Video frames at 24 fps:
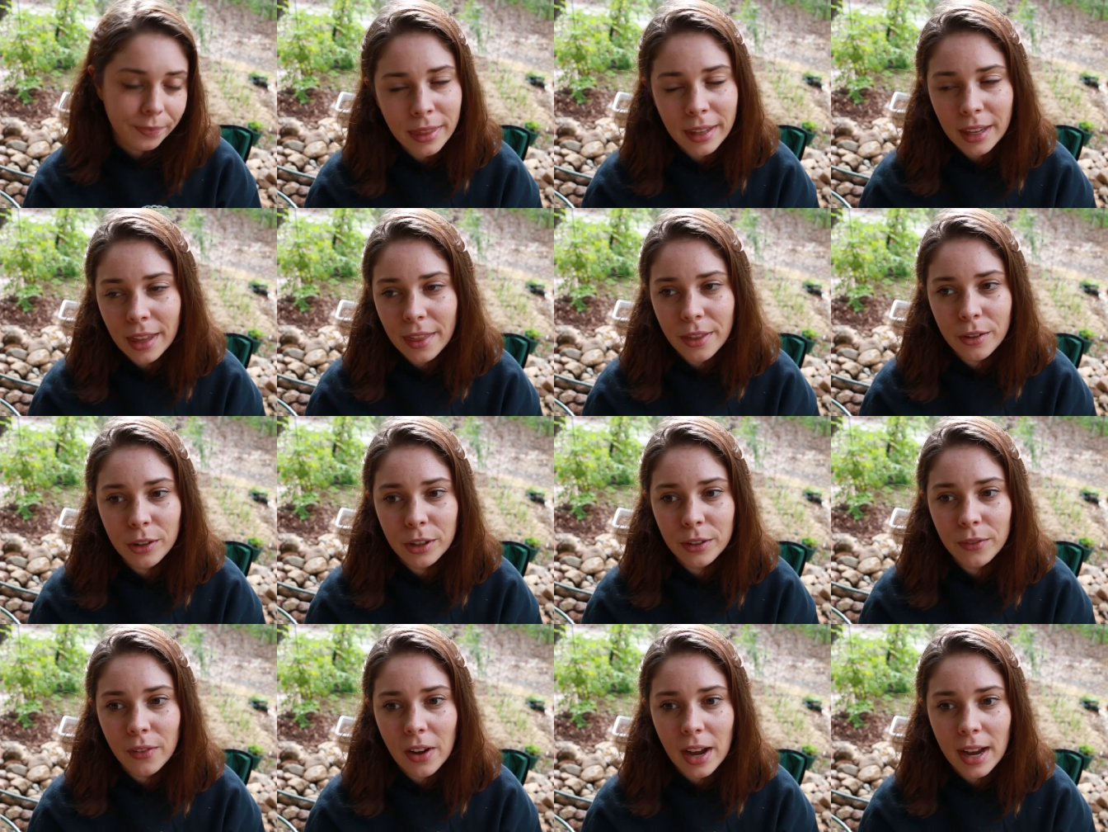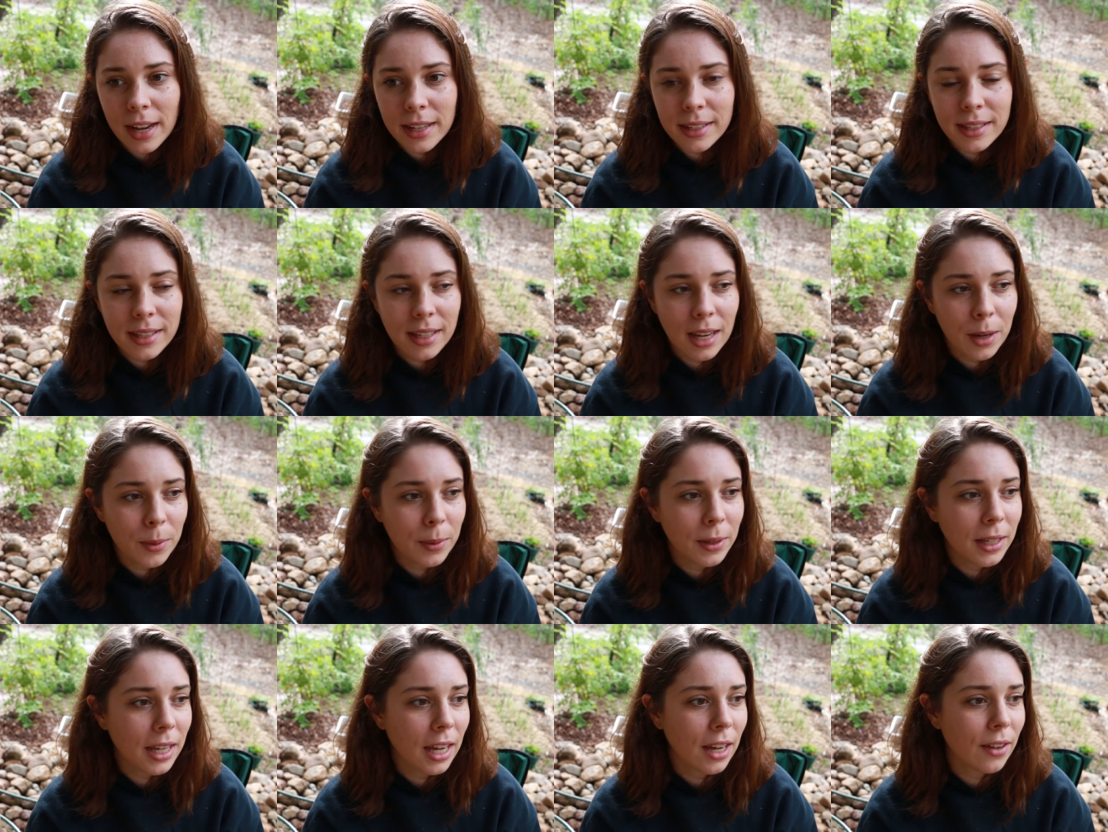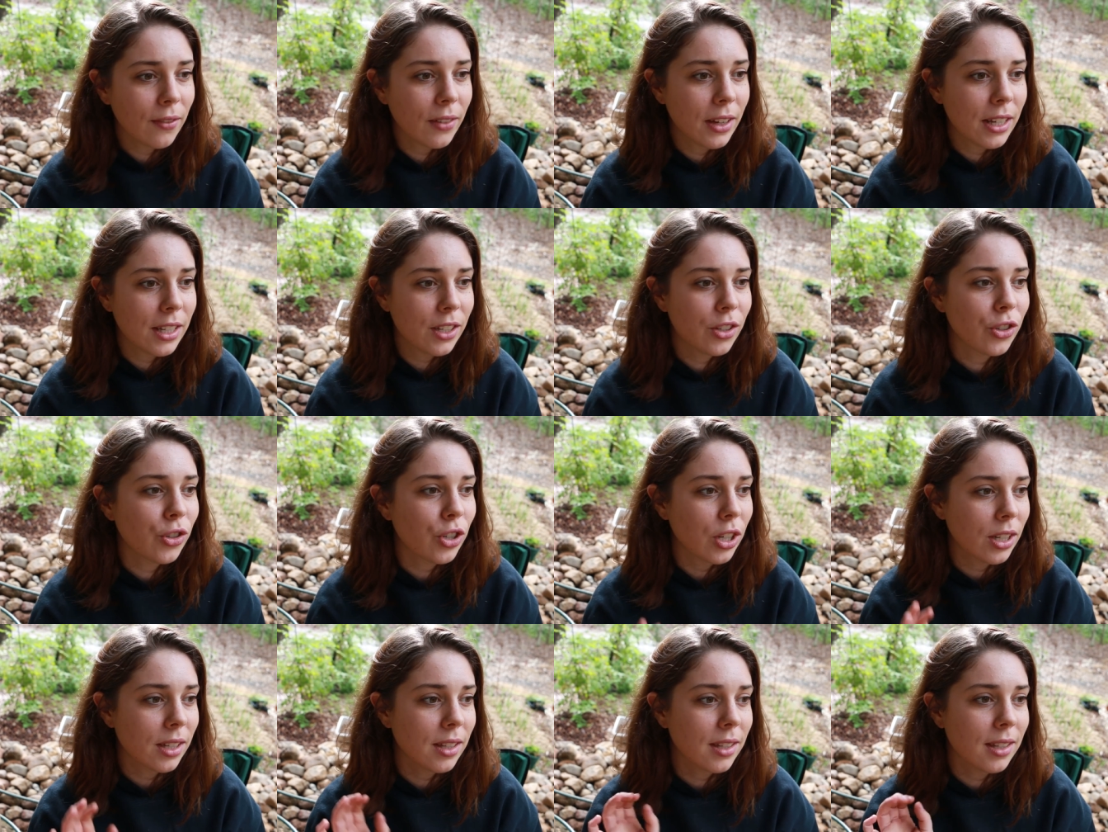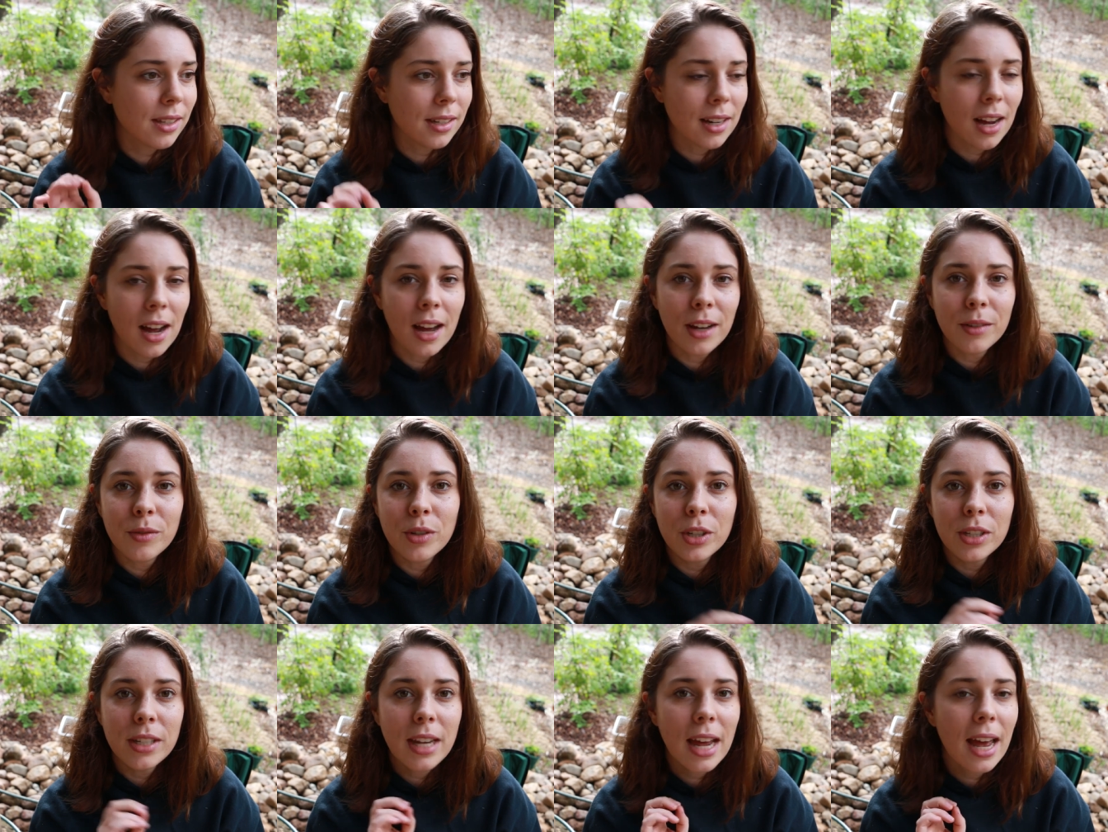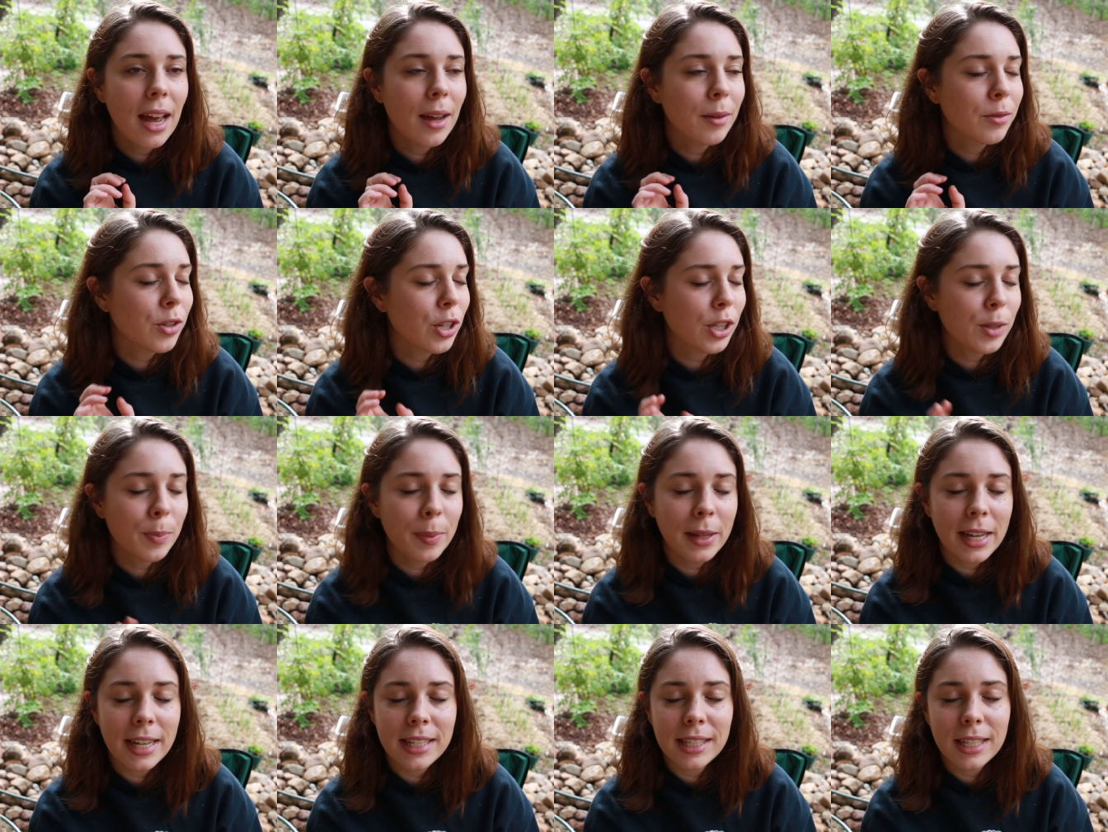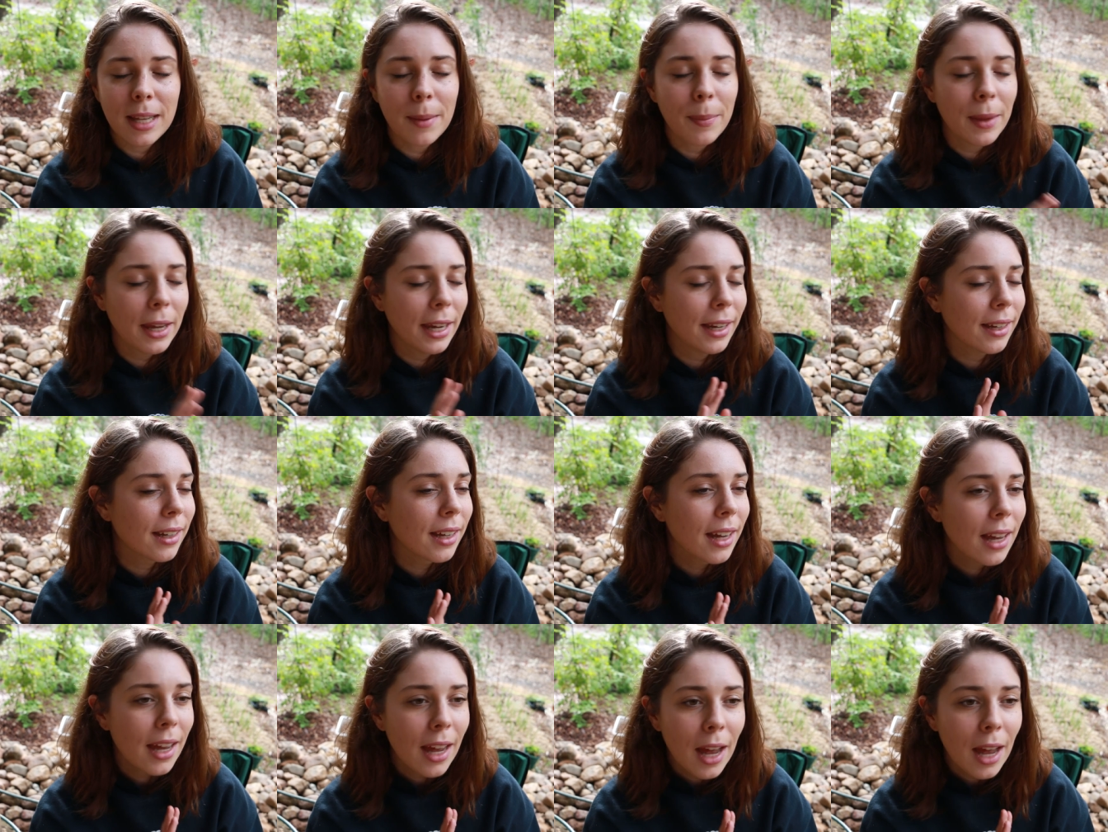The other advice I would give is just start, just, just plant something.